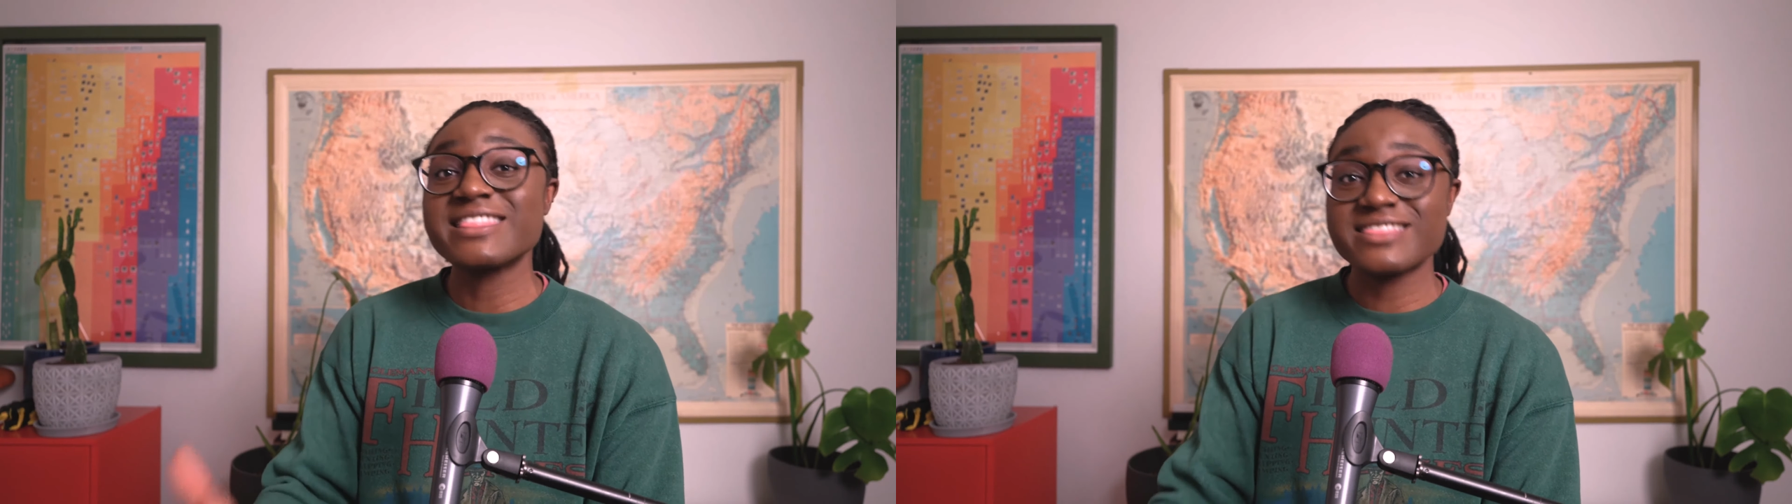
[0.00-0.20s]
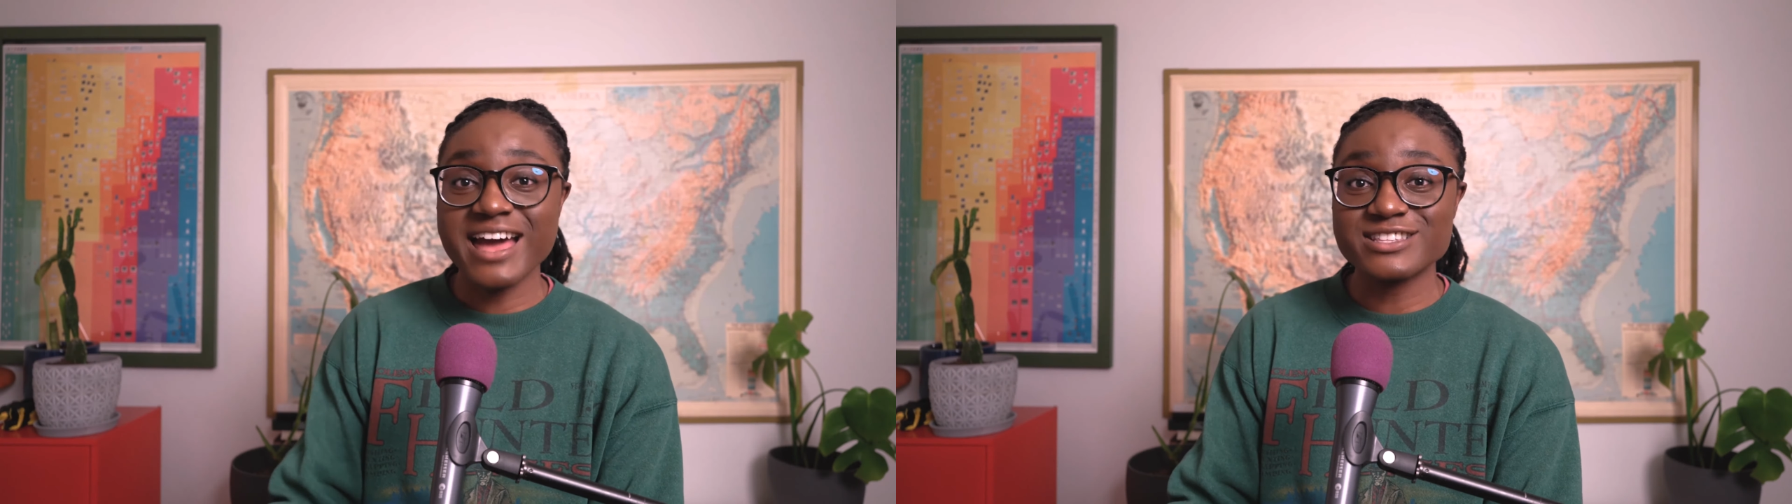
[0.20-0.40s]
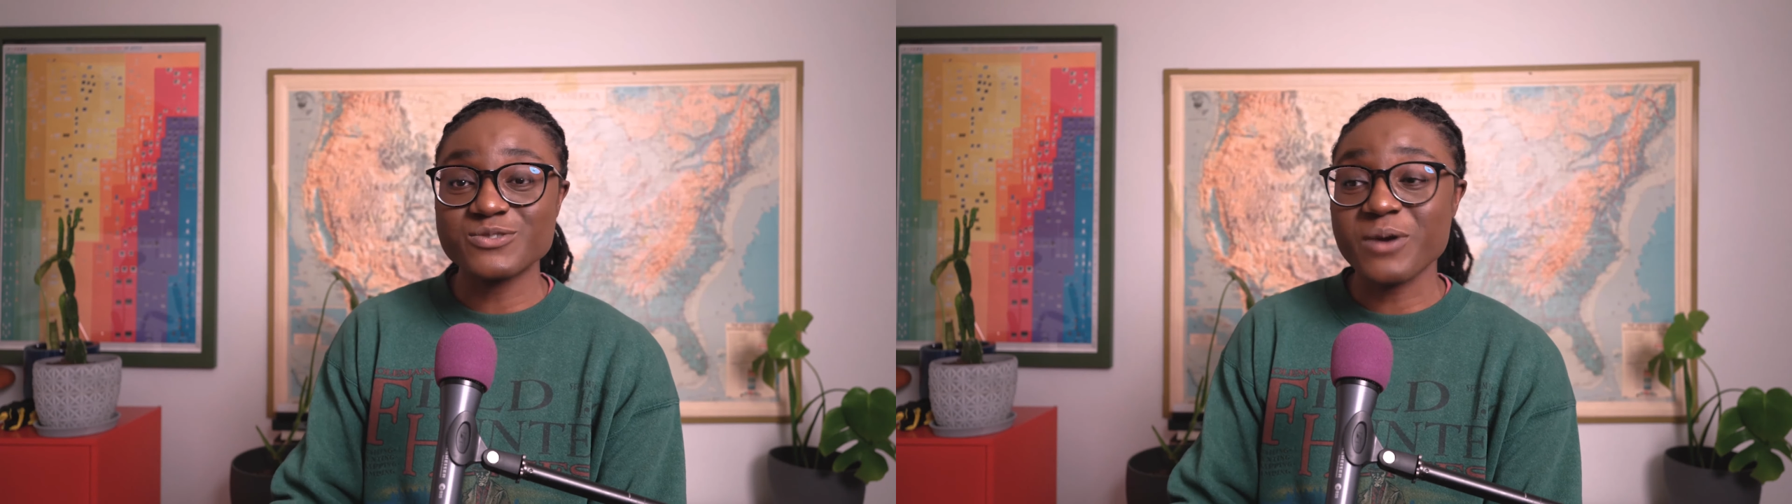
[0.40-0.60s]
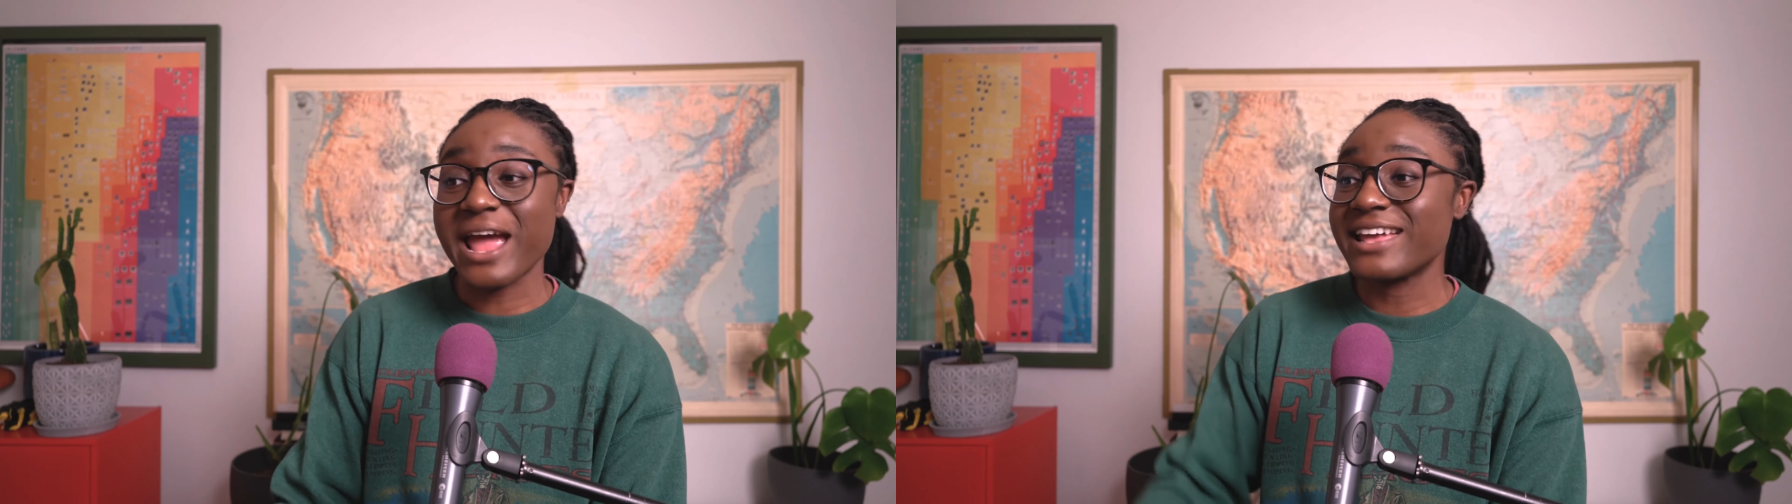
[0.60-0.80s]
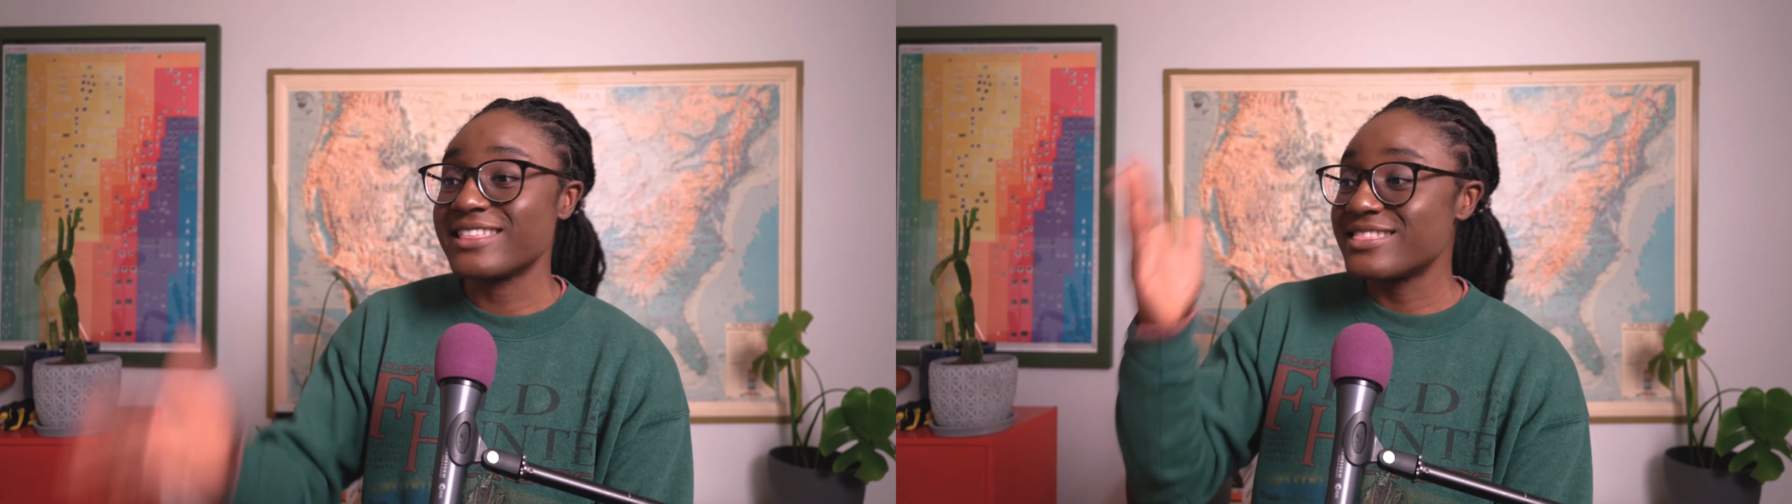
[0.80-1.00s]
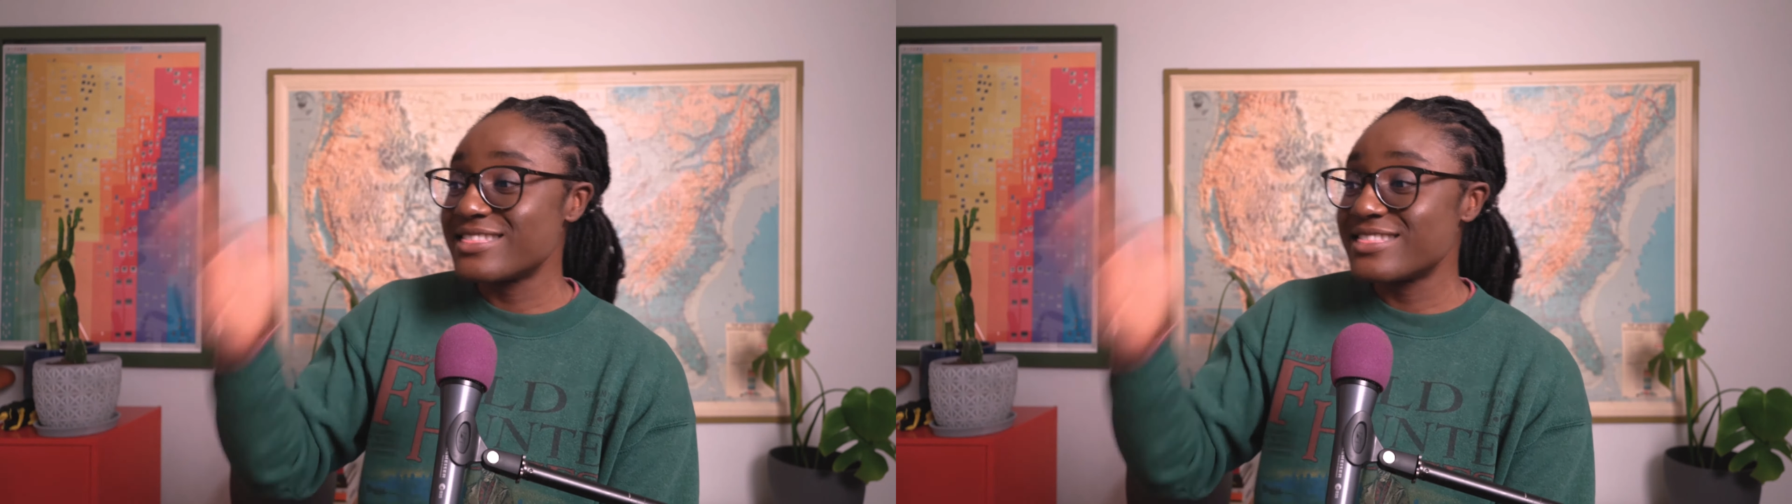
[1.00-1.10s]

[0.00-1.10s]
That's right,